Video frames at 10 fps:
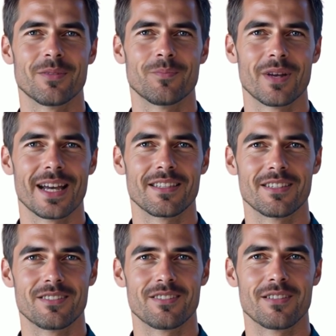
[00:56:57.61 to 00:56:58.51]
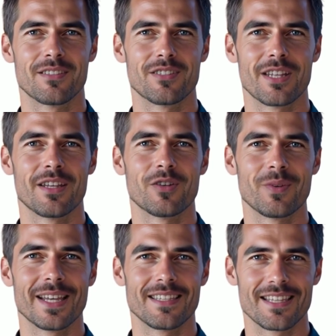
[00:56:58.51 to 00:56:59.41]
She practiced
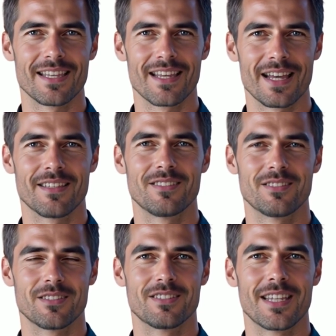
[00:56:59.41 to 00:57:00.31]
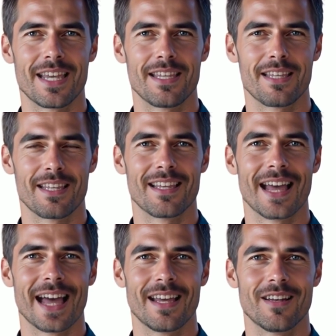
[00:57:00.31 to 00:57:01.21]
generating and
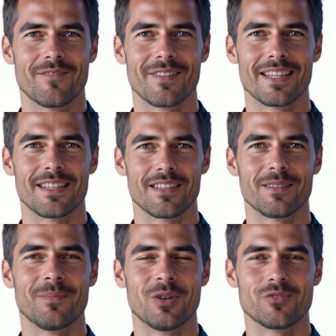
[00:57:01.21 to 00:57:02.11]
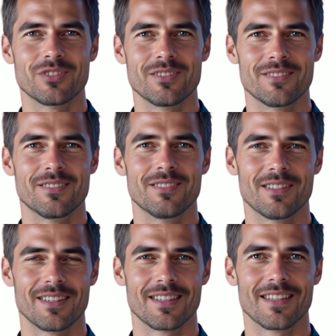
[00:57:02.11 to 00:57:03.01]
sustaining elevated
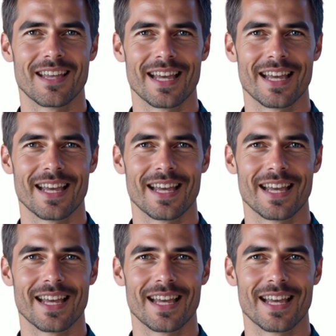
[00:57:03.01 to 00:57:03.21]
emotions